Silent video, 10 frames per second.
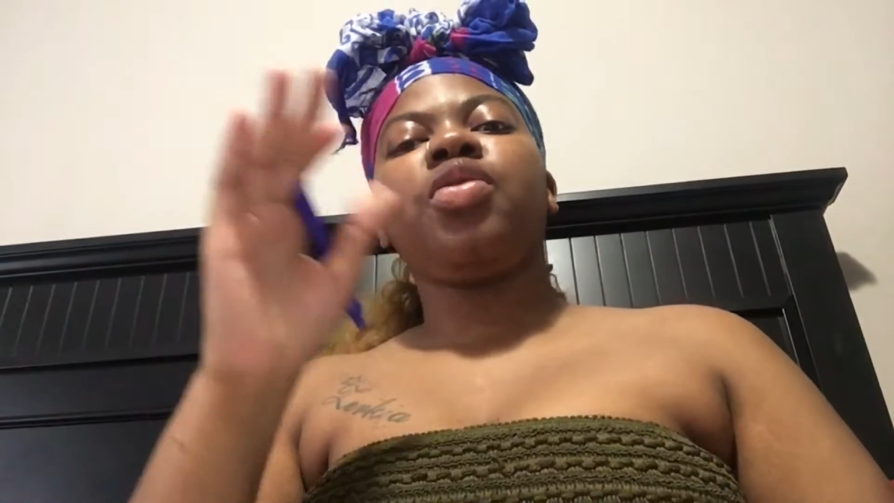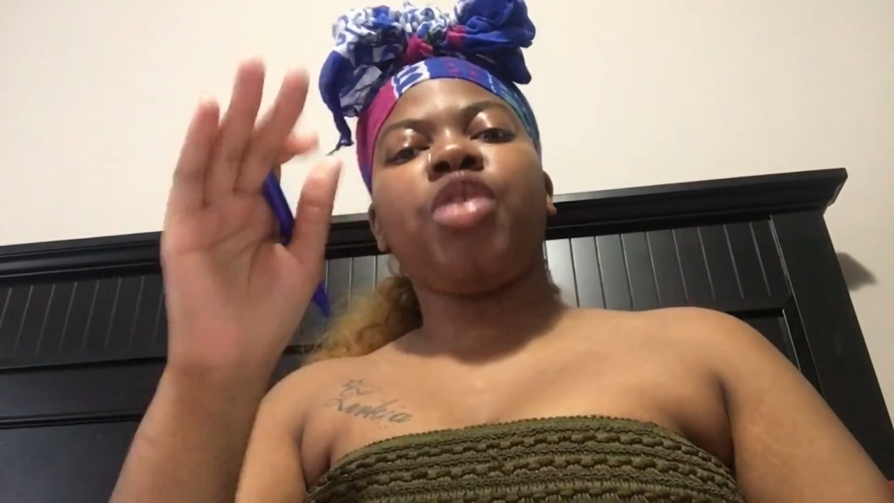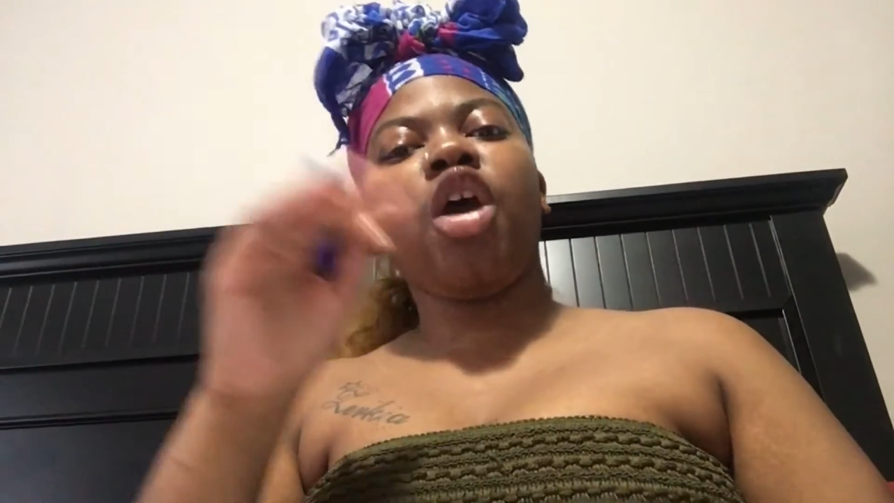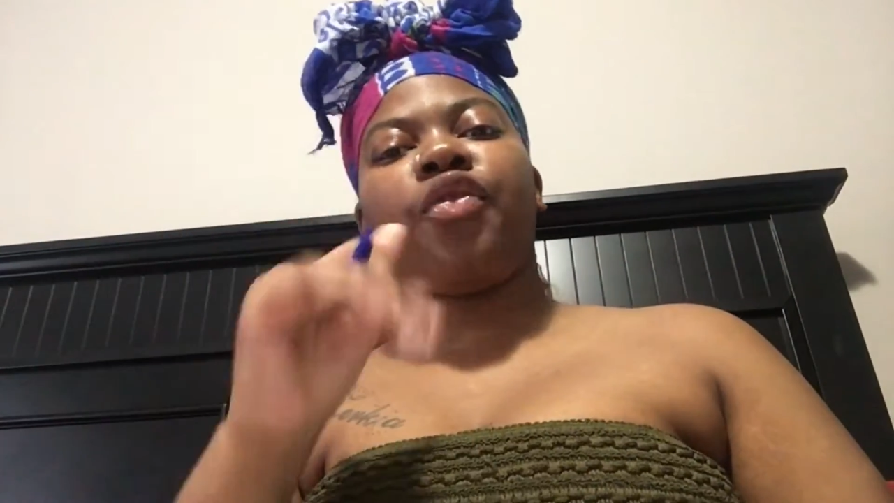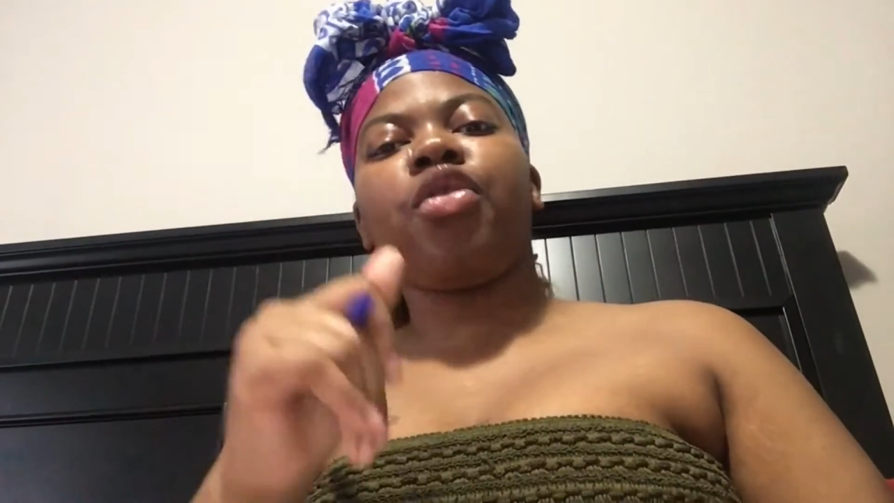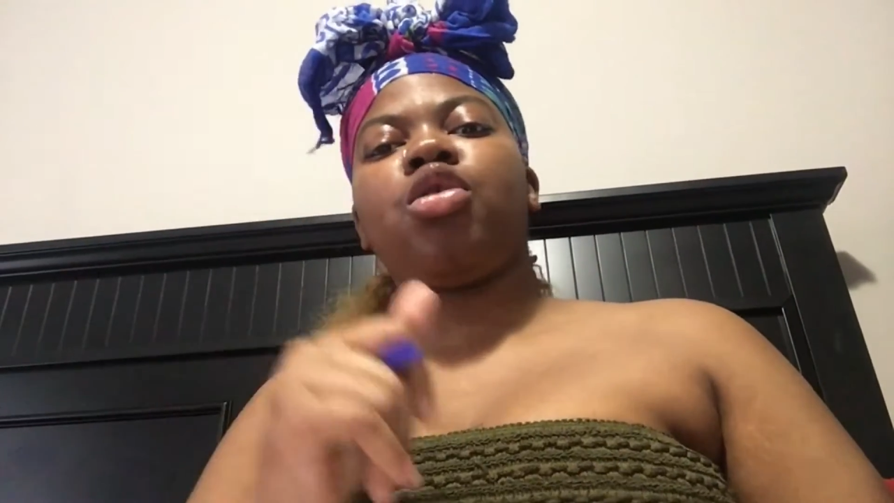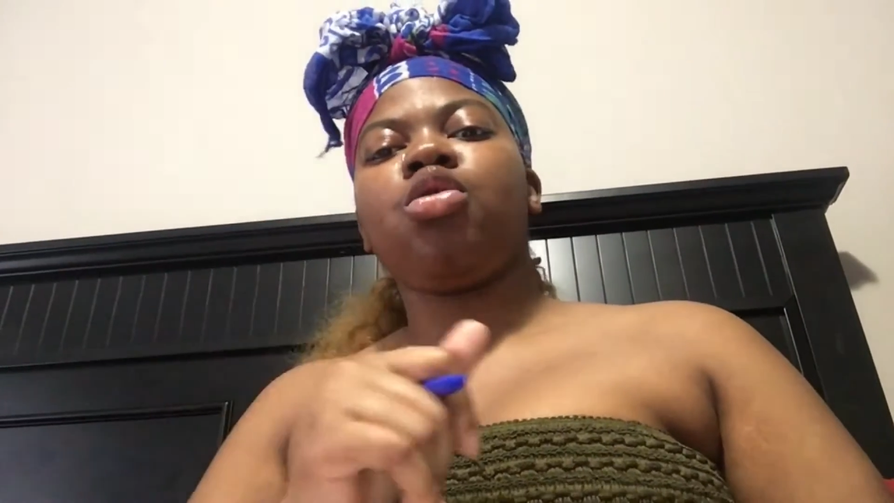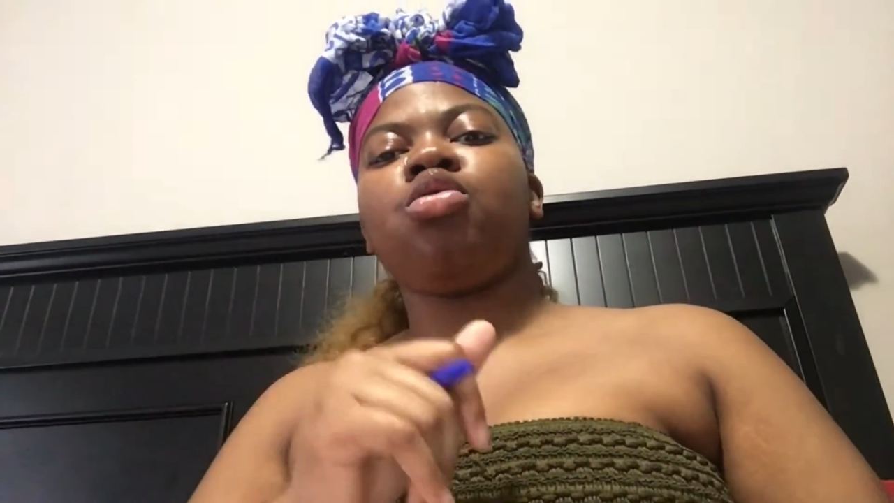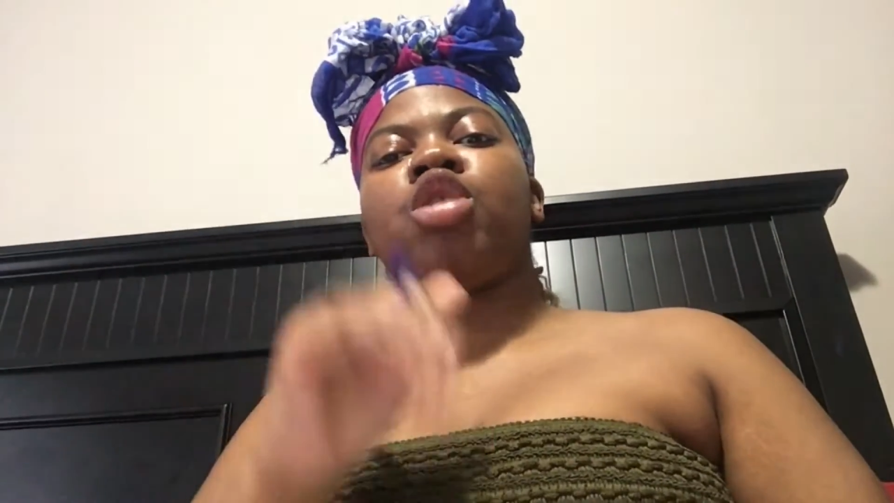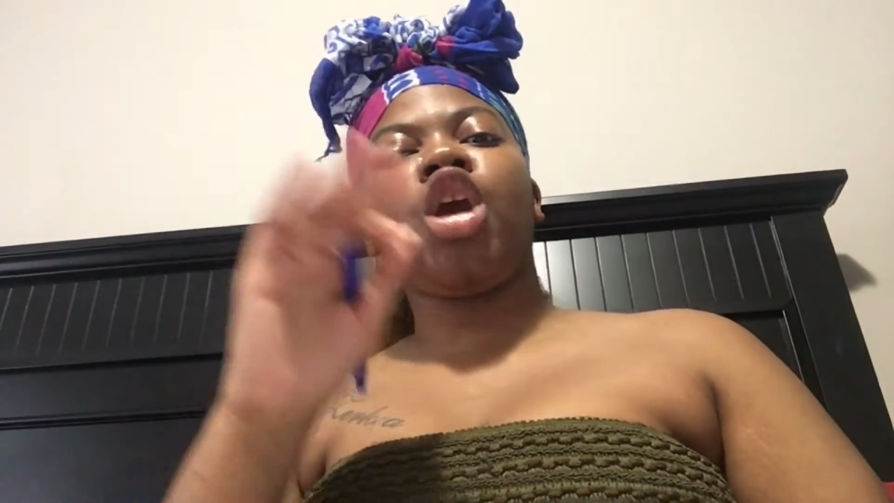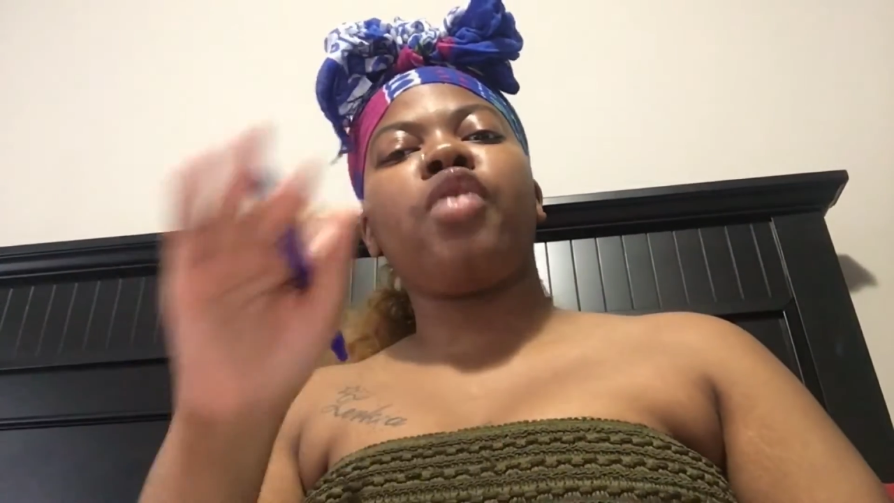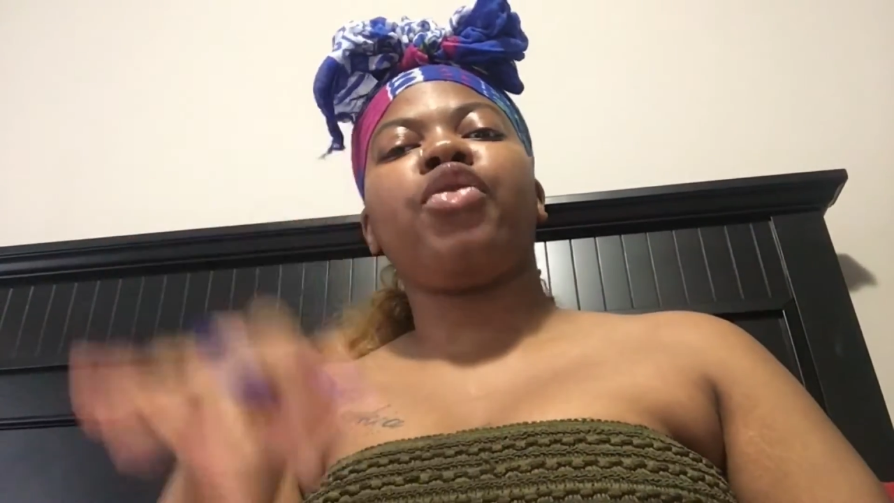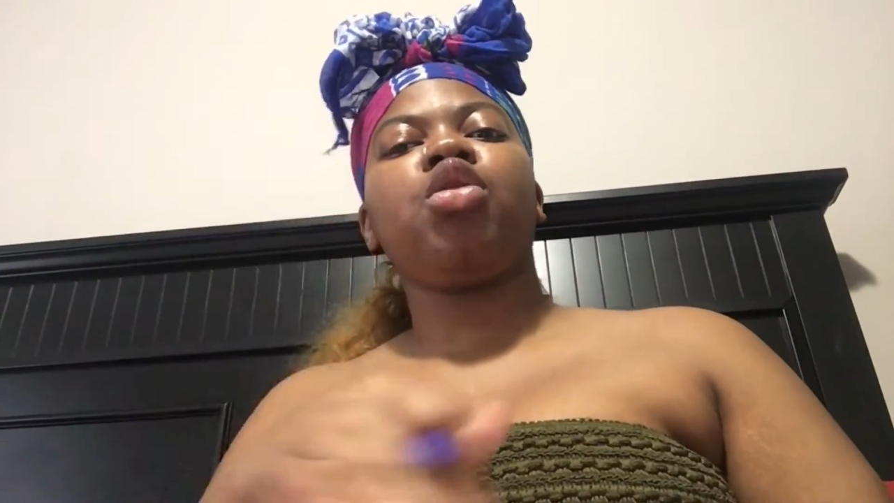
there for you, care for